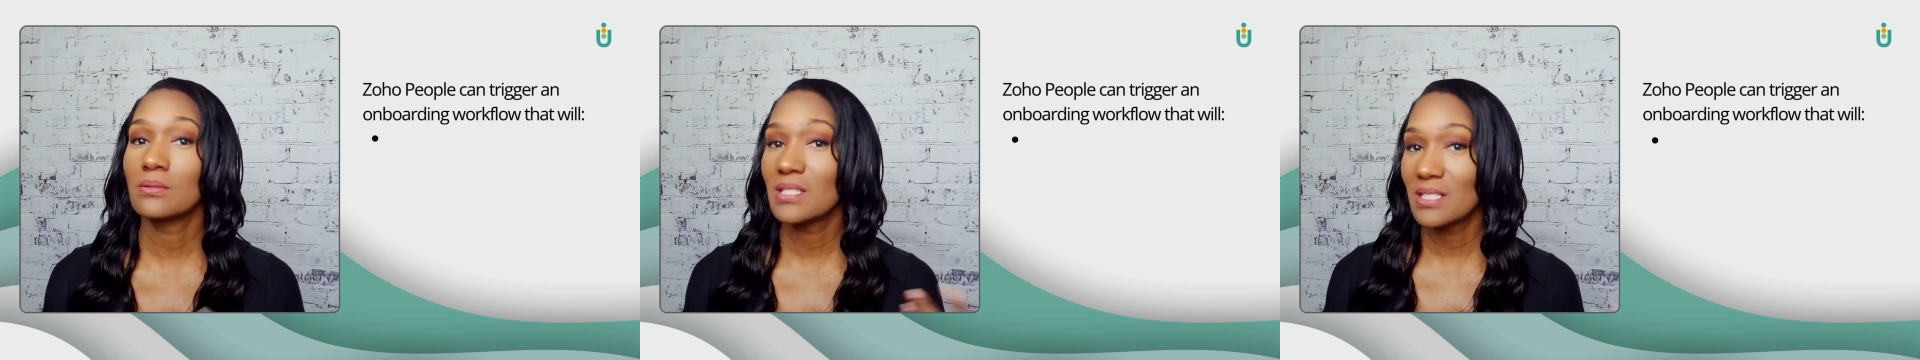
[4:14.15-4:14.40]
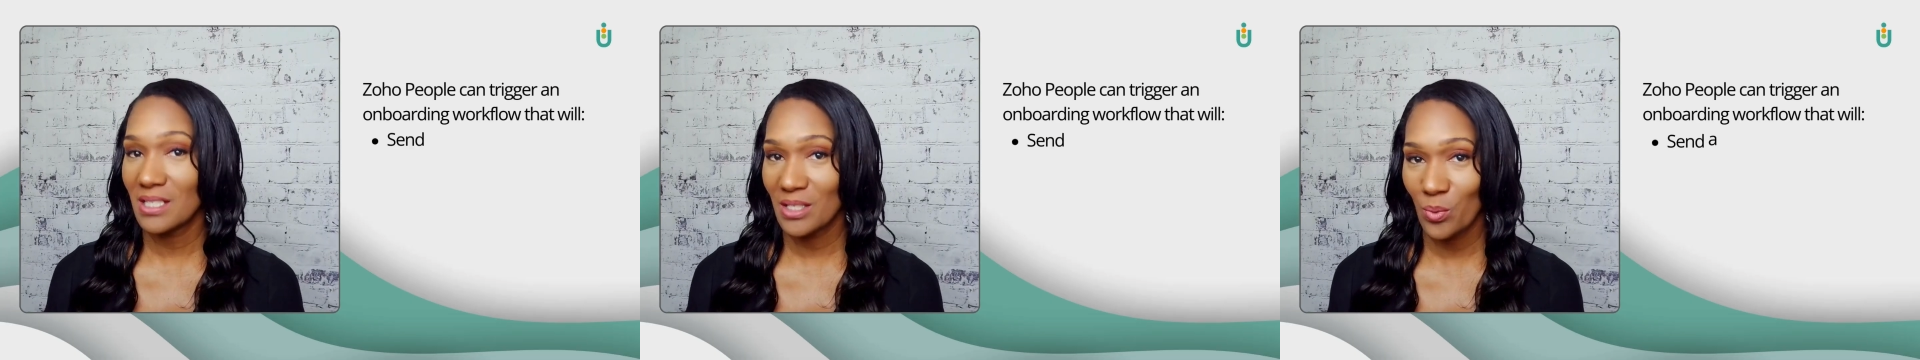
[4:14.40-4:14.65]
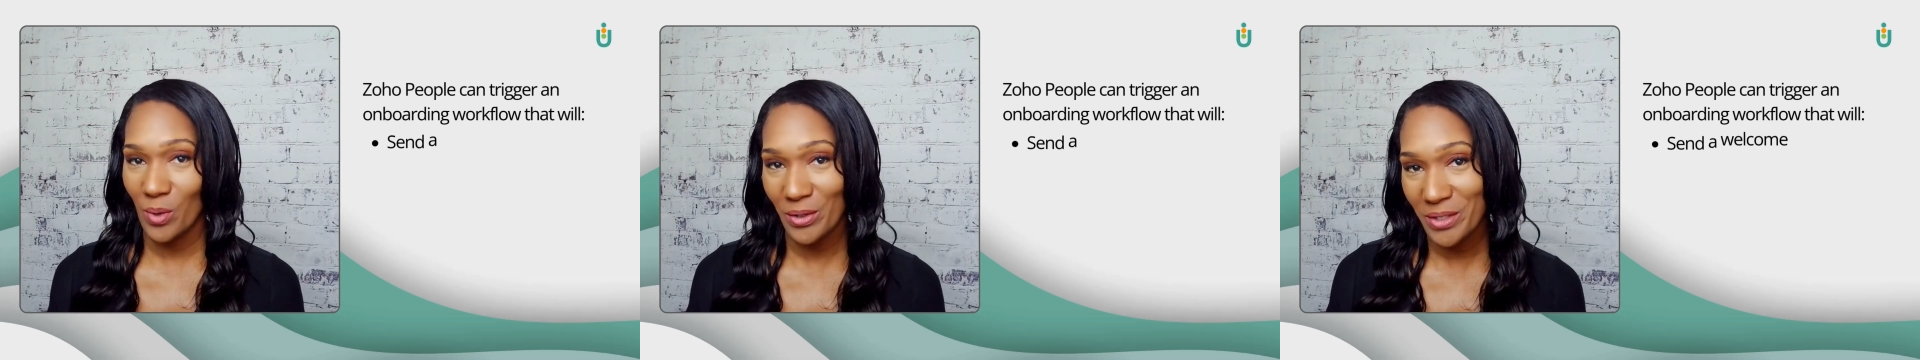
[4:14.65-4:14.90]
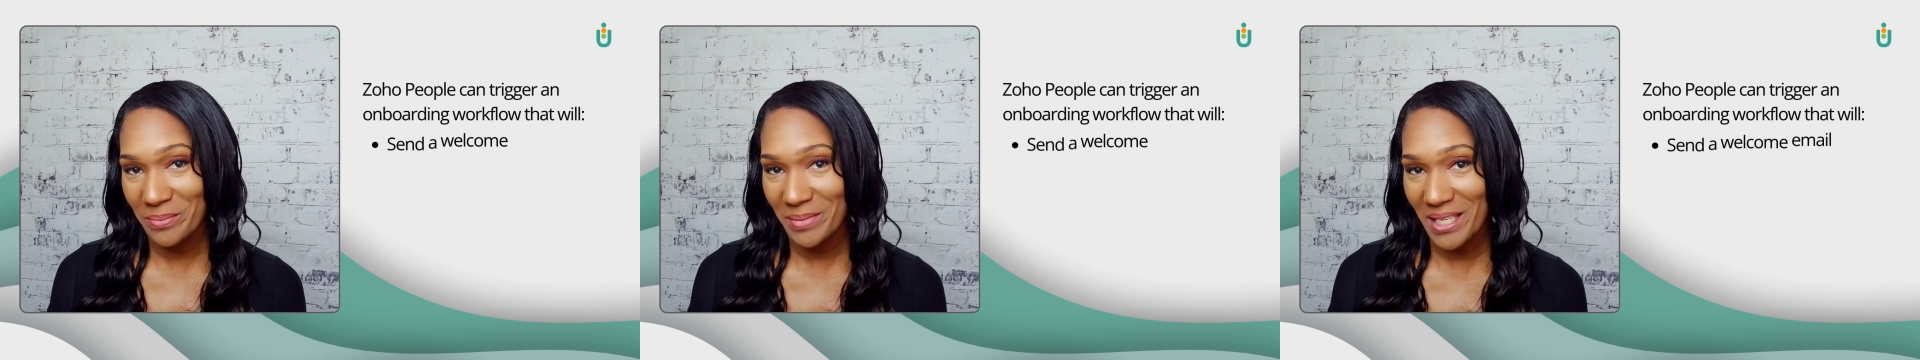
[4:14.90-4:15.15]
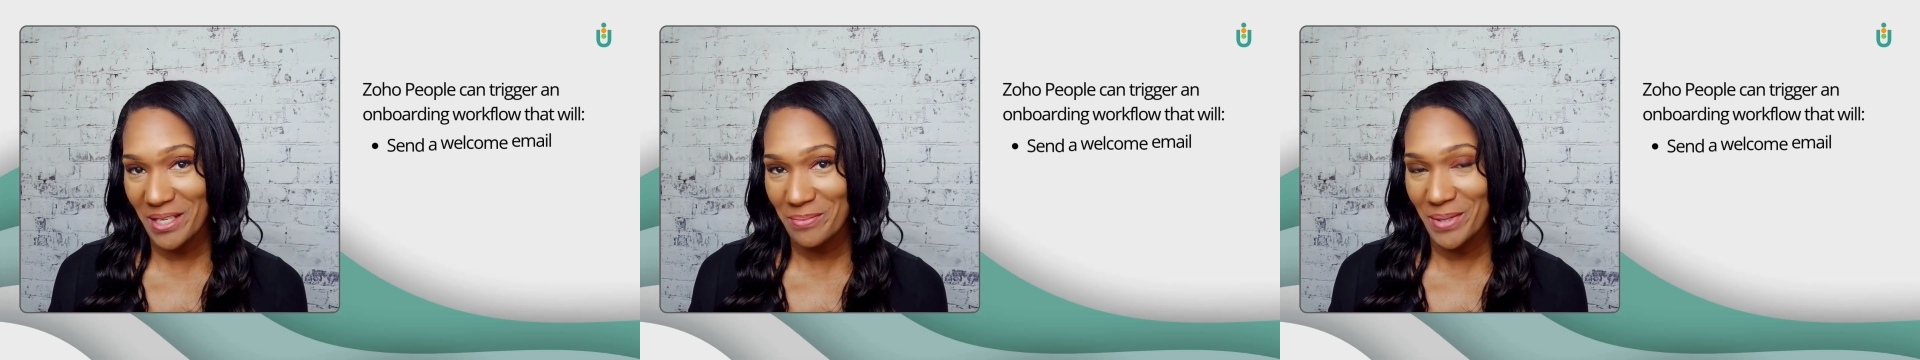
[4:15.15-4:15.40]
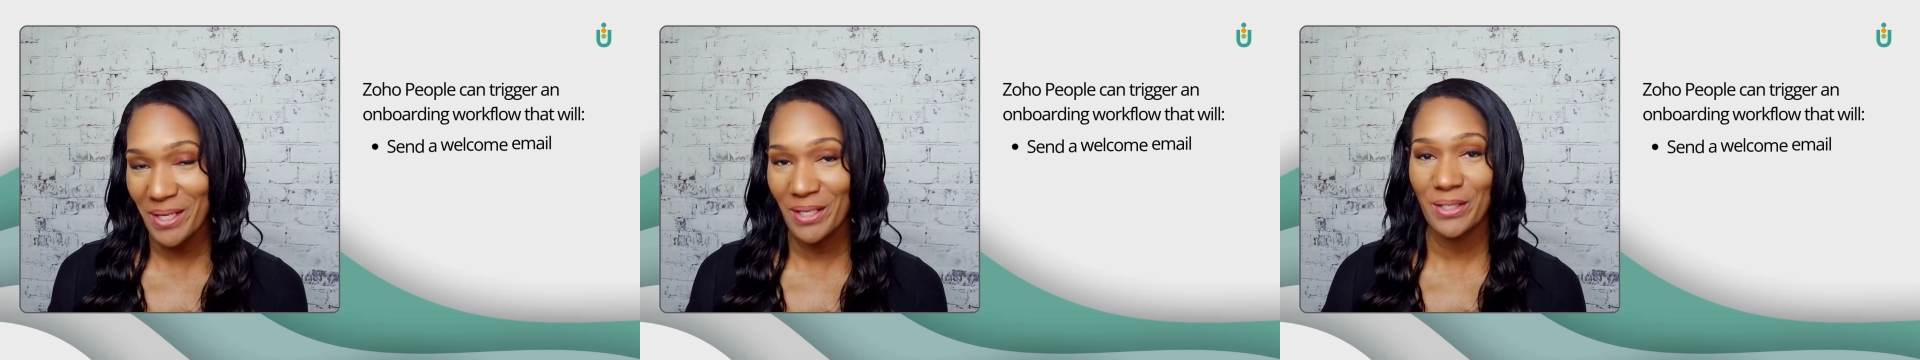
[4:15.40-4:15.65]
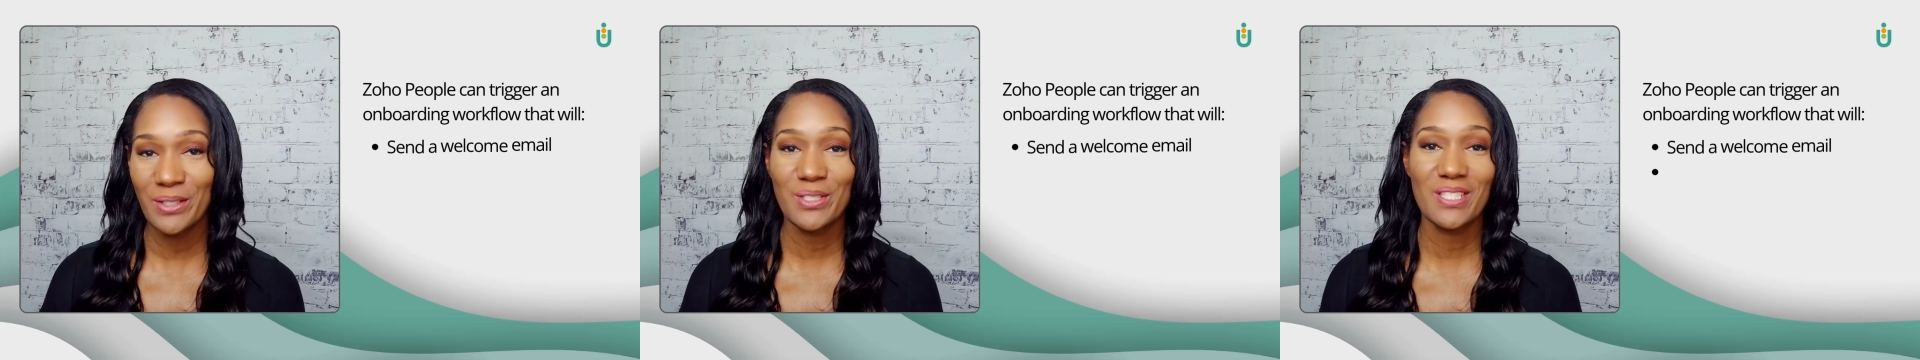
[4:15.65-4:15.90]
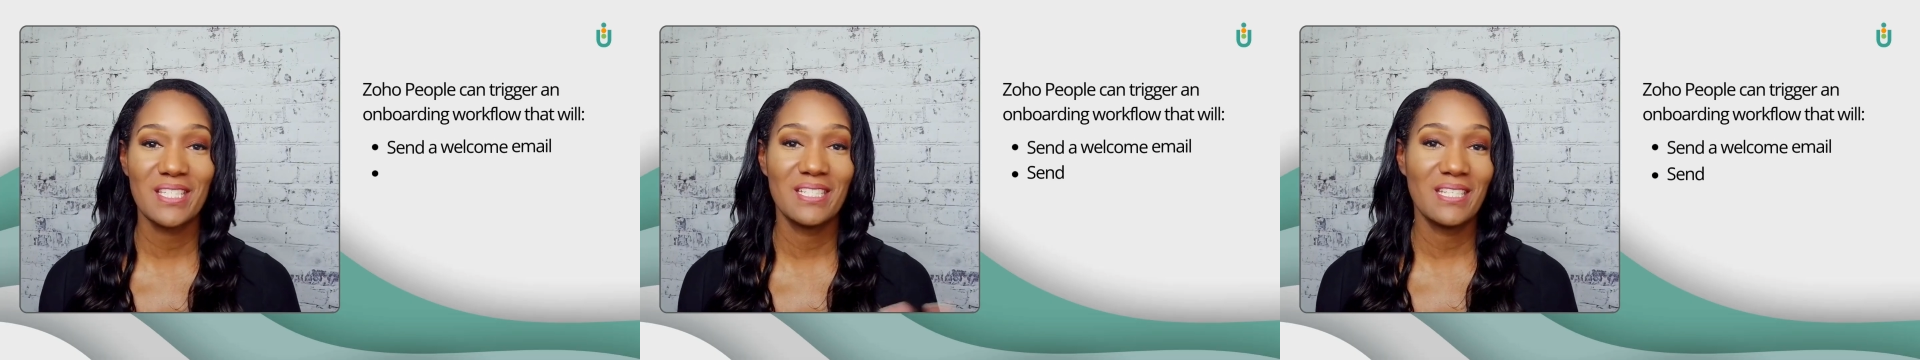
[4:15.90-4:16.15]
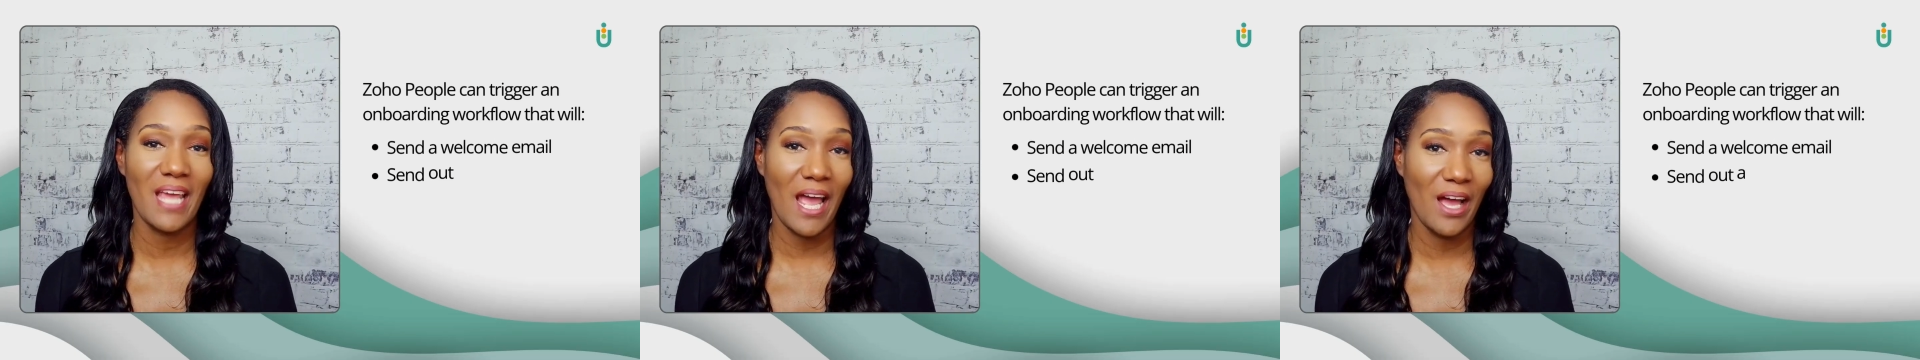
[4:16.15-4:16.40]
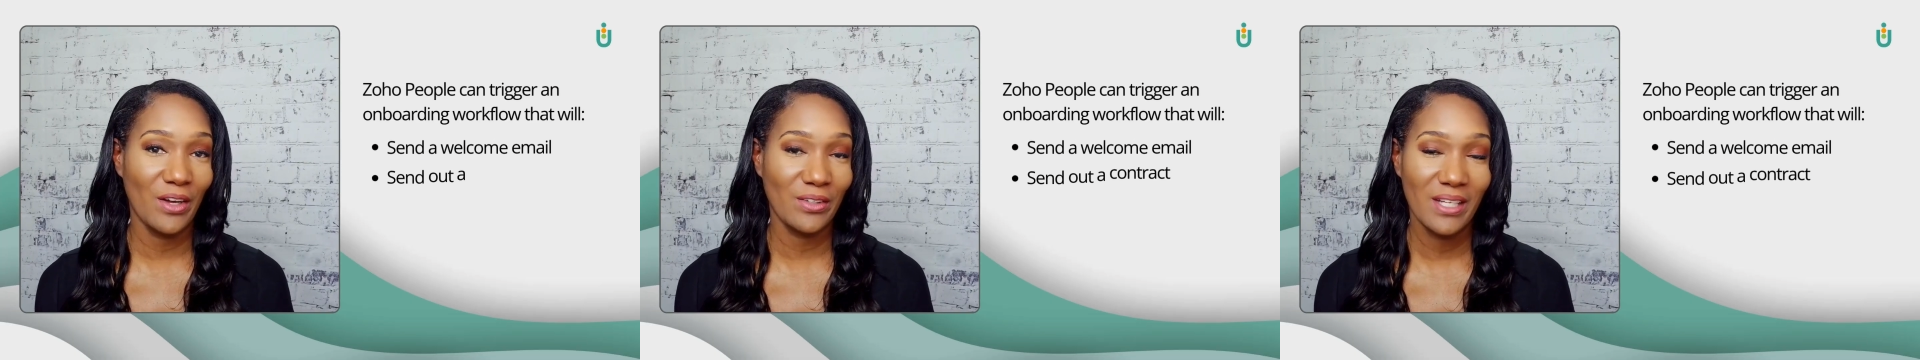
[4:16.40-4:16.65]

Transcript: send a welcome email, send out